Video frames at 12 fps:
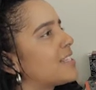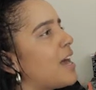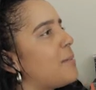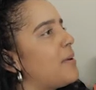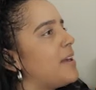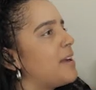
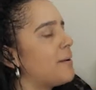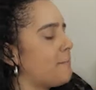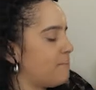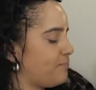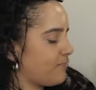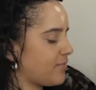type in
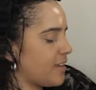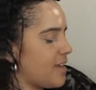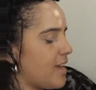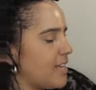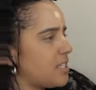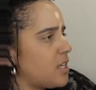
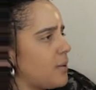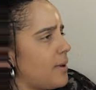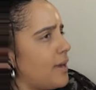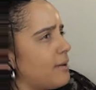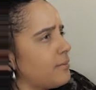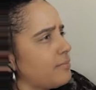
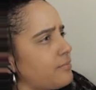808.